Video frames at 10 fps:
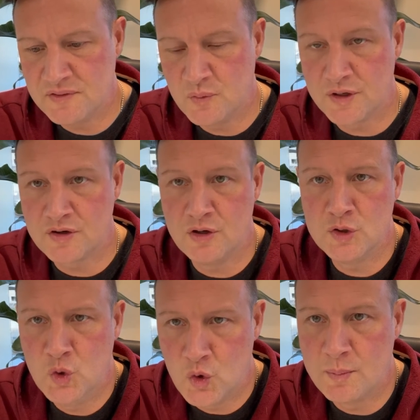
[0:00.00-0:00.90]
of what are called
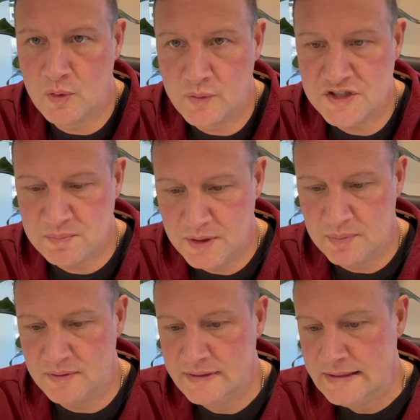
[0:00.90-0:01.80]
normal rich
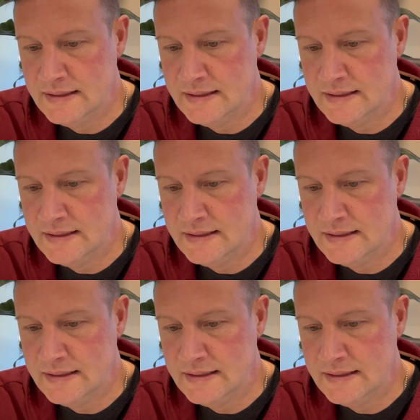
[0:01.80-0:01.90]
people,